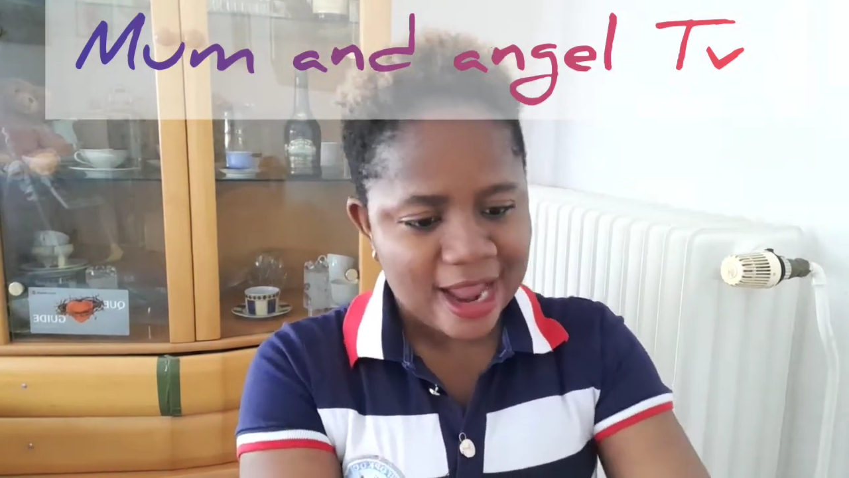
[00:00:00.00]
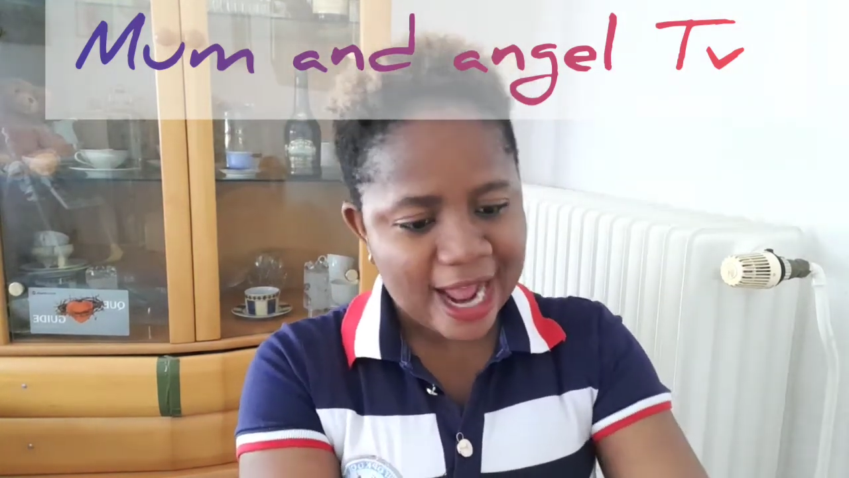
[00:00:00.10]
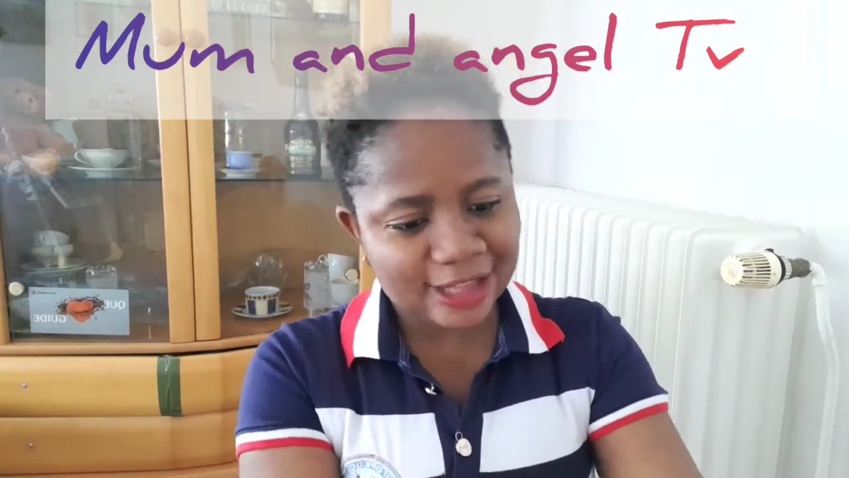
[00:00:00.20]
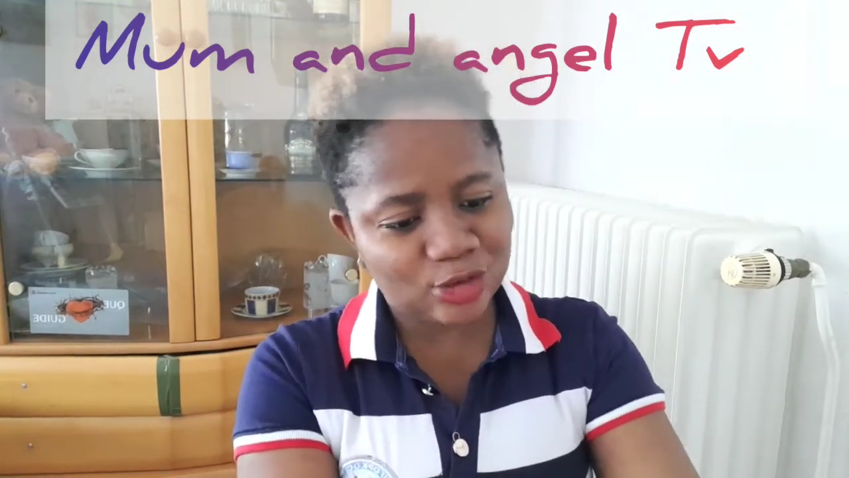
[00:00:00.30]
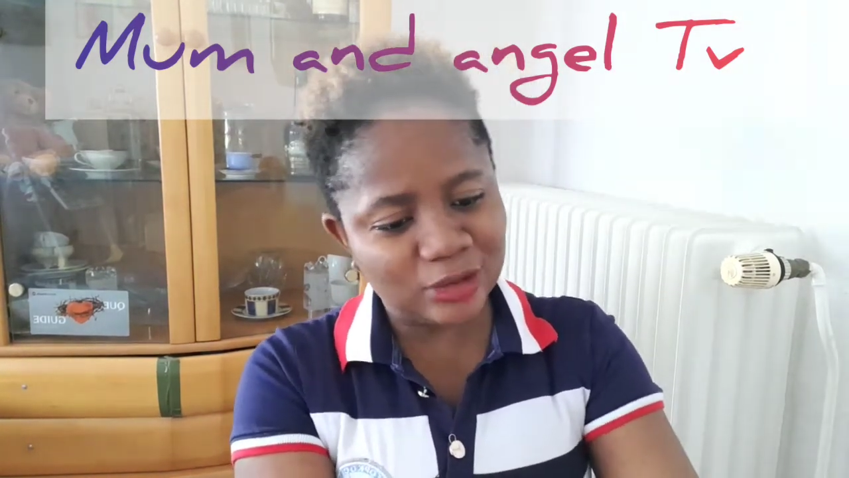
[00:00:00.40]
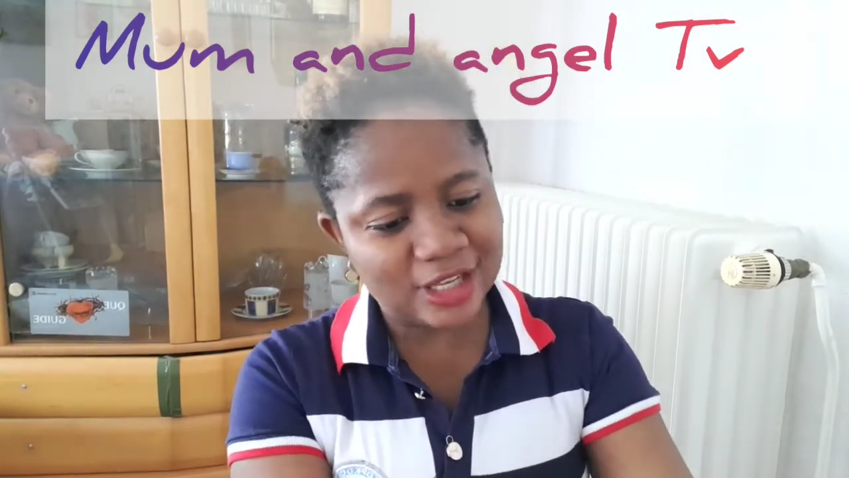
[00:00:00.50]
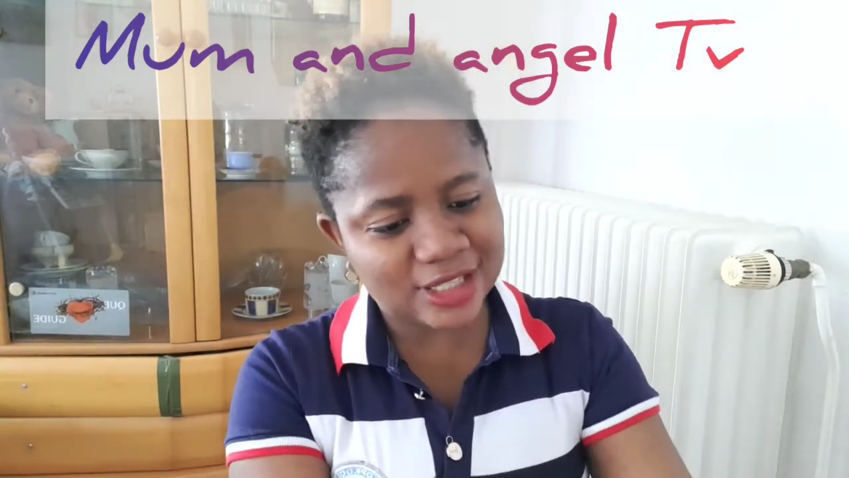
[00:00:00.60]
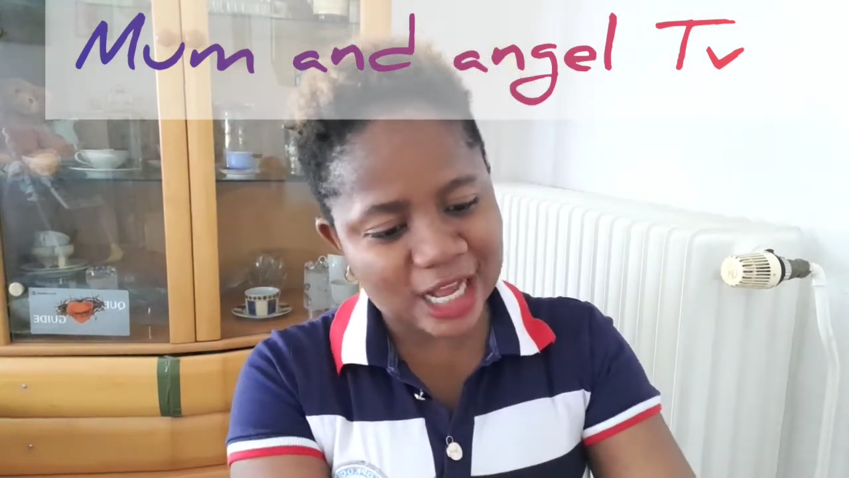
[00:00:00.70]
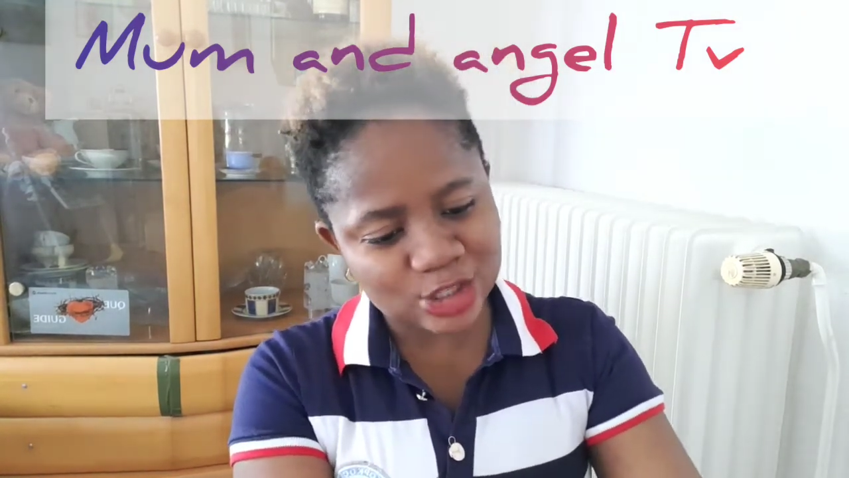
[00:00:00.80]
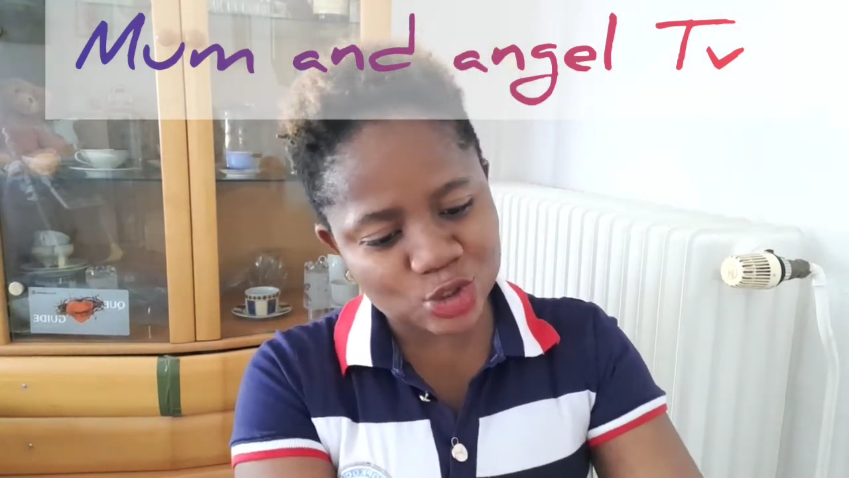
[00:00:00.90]
I do this
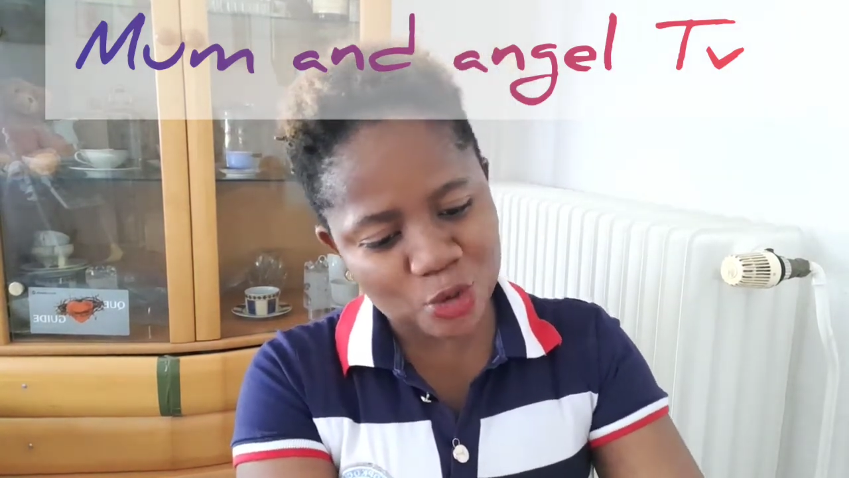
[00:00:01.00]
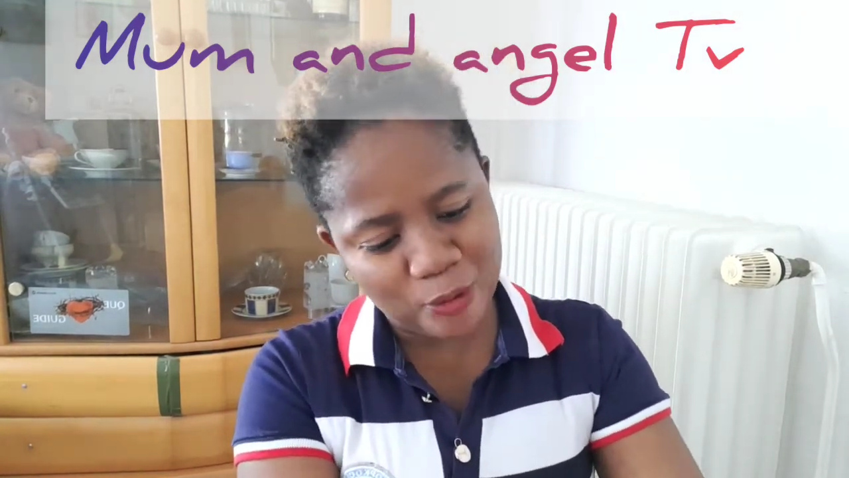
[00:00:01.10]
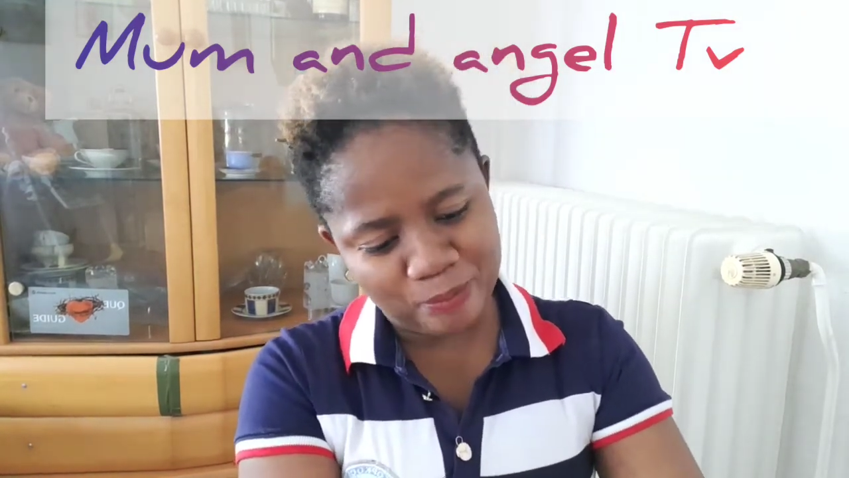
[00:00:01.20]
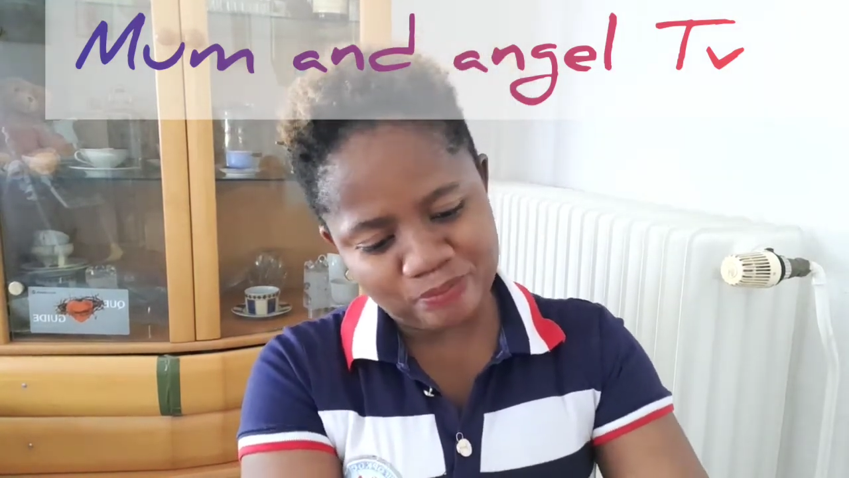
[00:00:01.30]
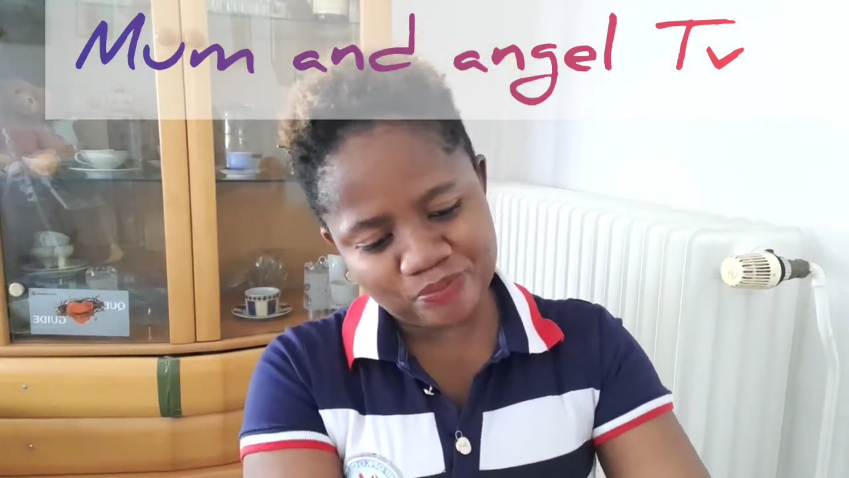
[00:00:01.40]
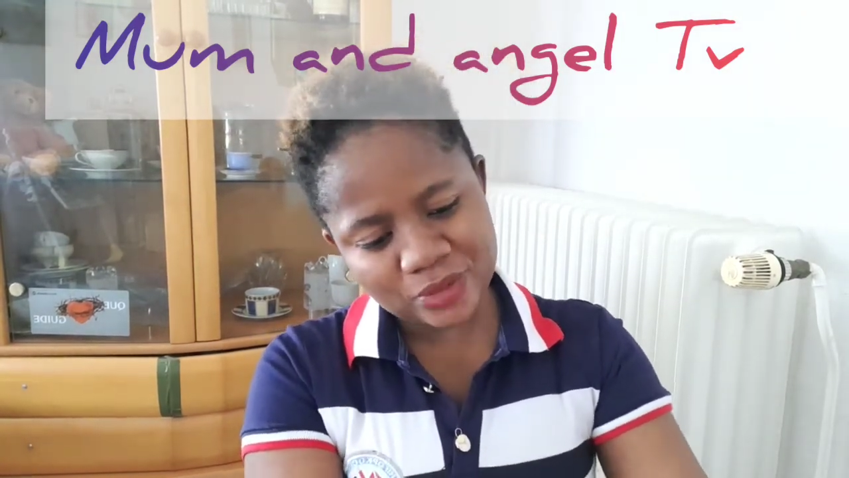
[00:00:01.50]
at home.